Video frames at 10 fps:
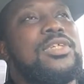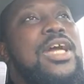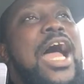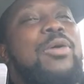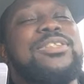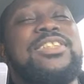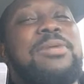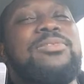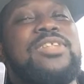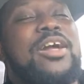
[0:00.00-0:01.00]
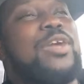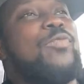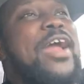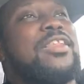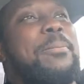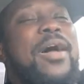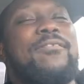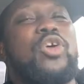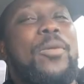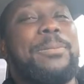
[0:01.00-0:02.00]
How is Tim Duncan ranked above
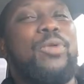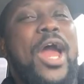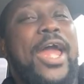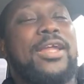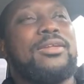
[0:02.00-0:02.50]
Kobe Bryant?